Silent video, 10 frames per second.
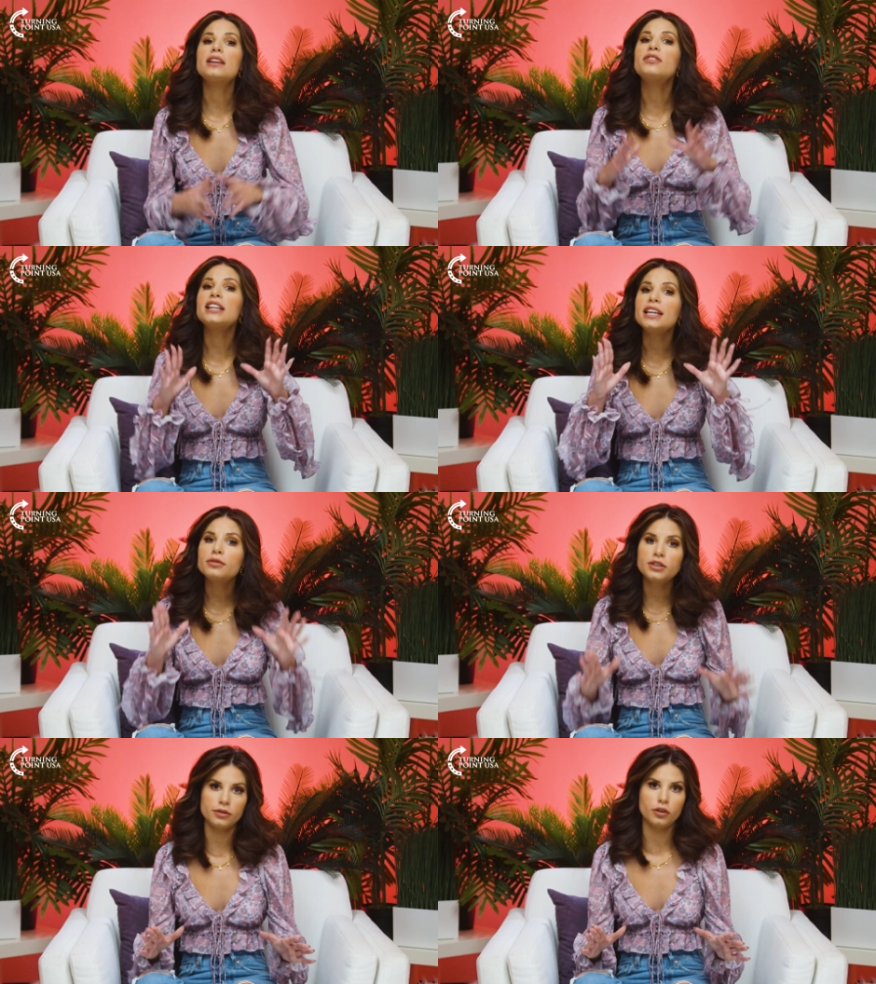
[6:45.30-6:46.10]
even
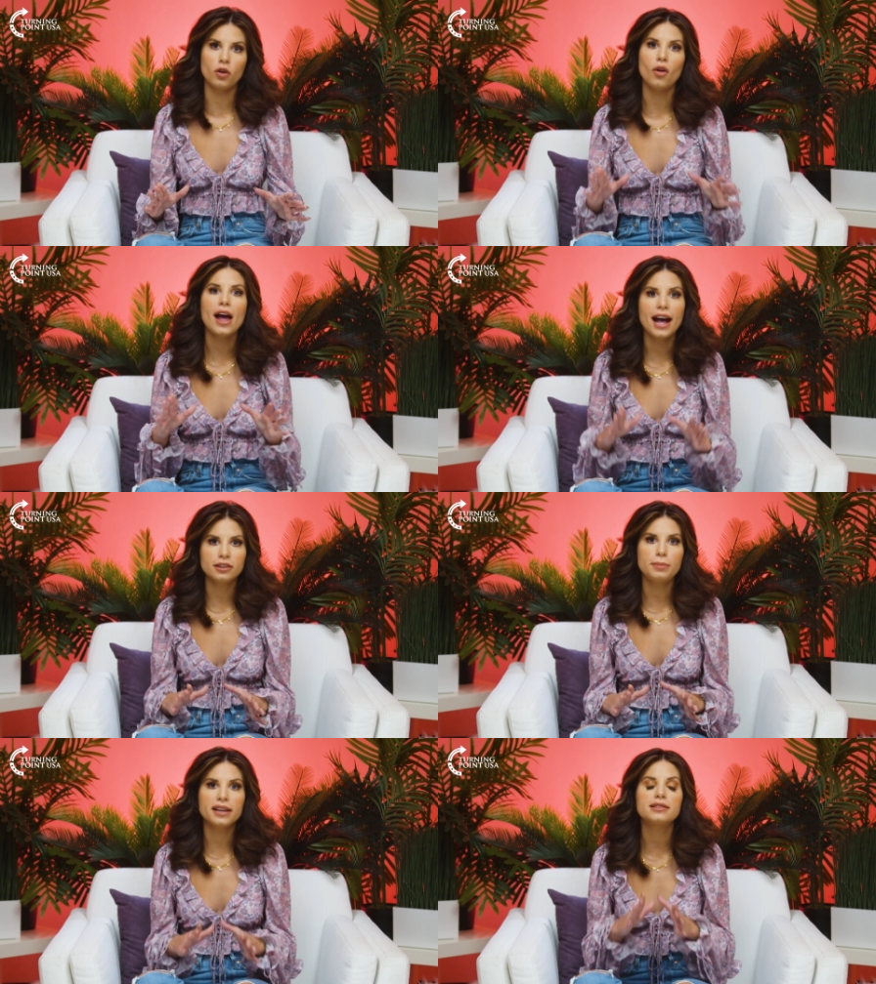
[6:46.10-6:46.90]
if difficult,
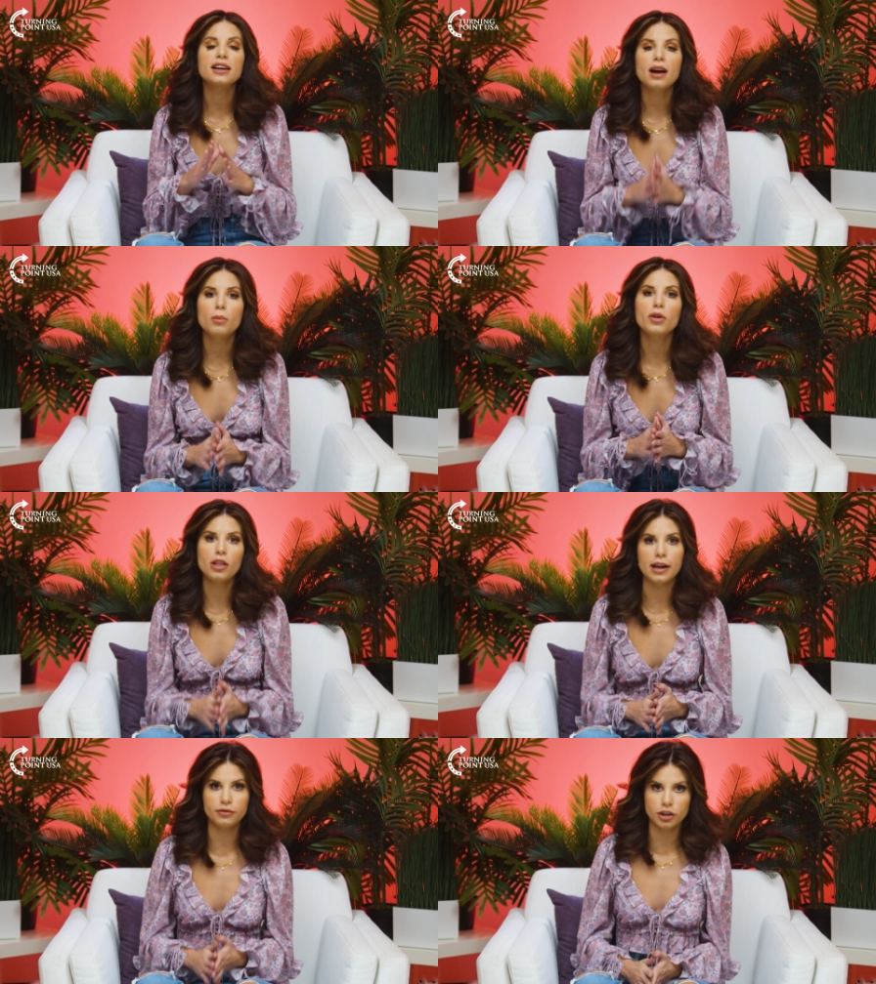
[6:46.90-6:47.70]
aspects that come with
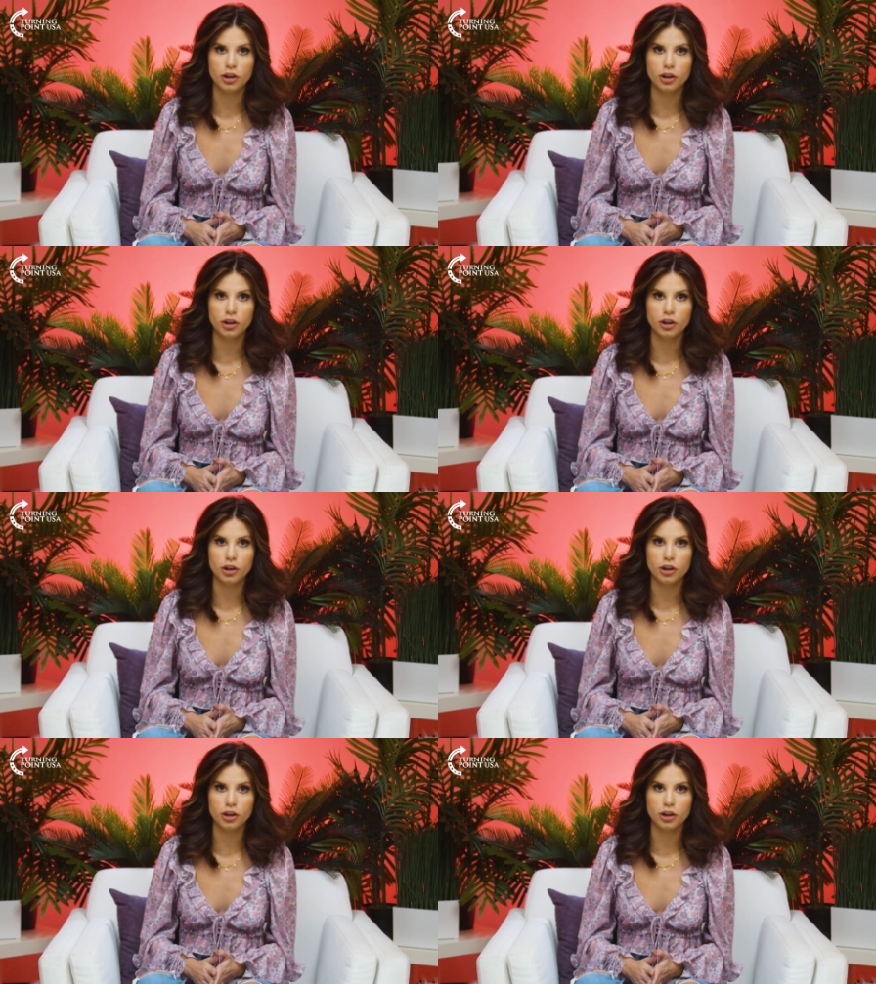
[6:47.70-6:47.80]
life